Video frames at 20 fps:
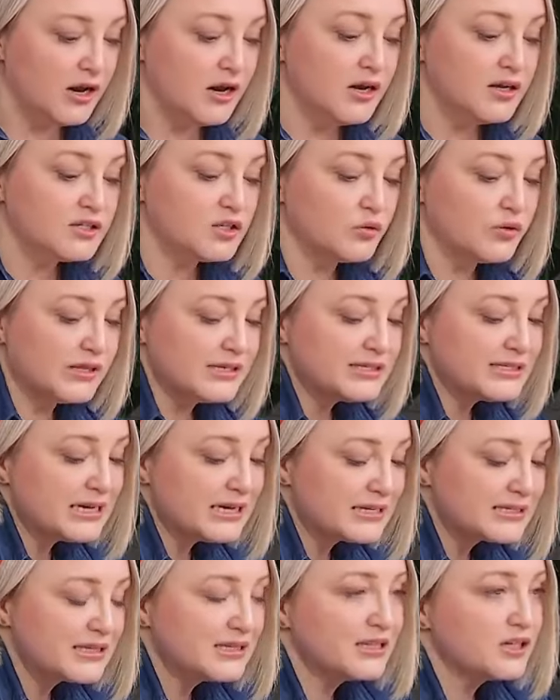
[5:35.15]
So this
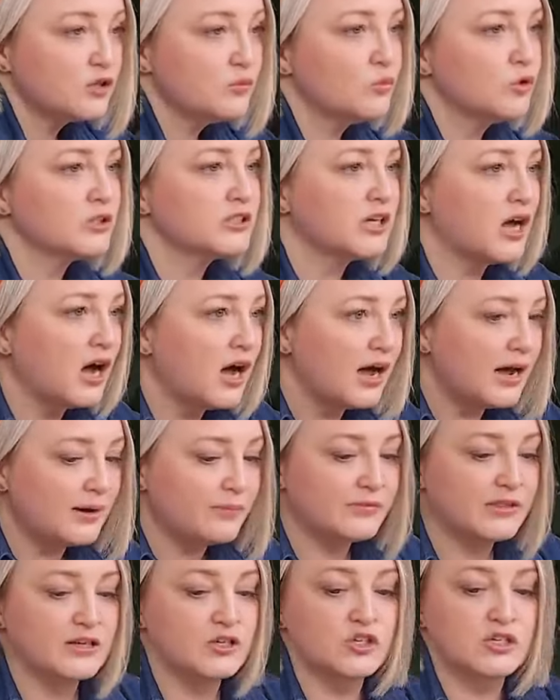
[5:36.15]
takes a little more
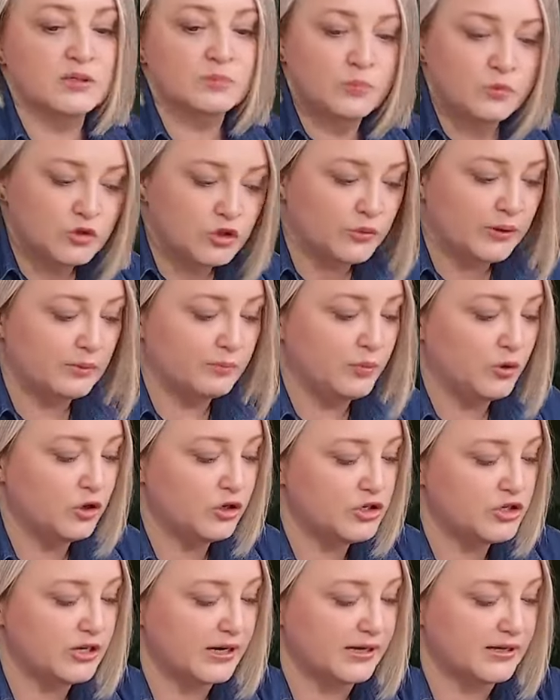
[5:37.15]
time than just doing
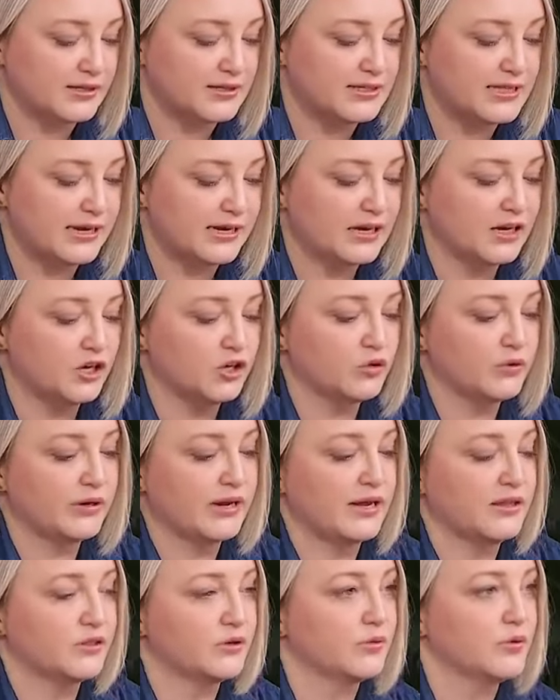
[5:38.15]
push-ins. Oh, they can
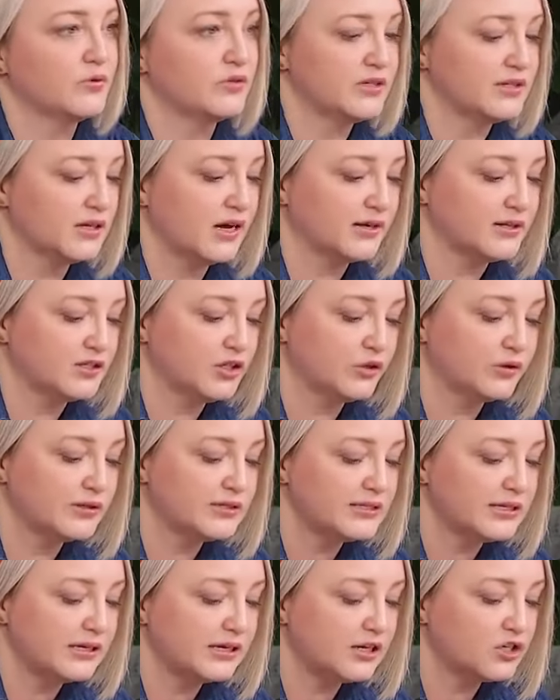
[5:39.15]
create their own design. So you can
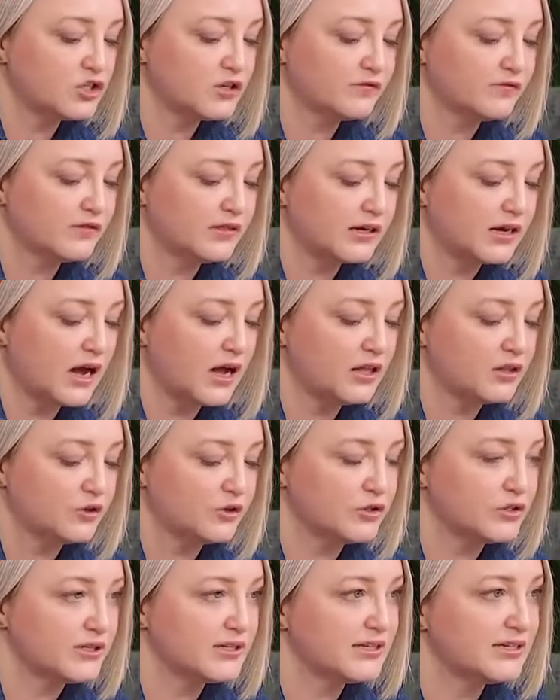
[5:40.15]
see each of the
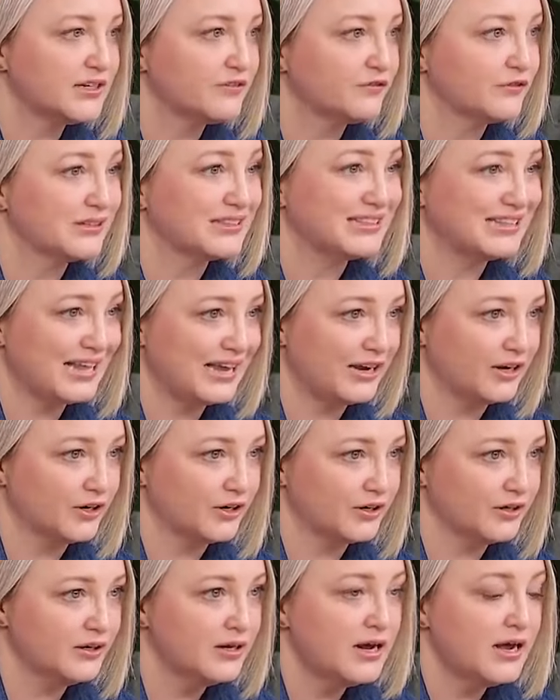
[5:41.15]
colors is a different
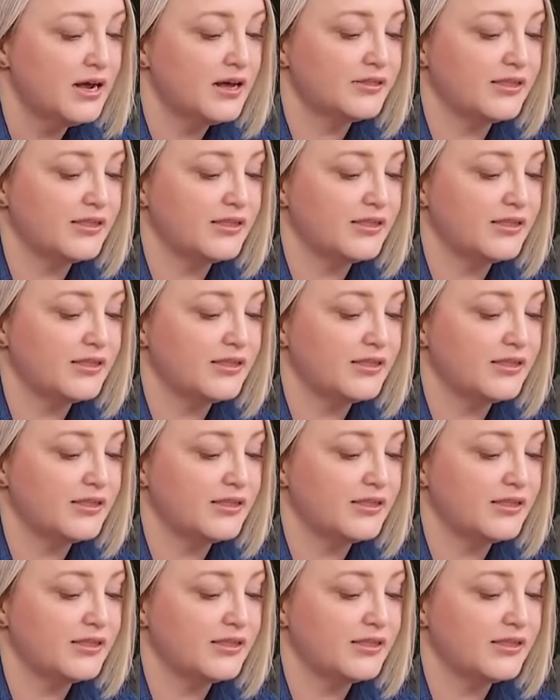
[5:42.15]
layer, mm-hmm.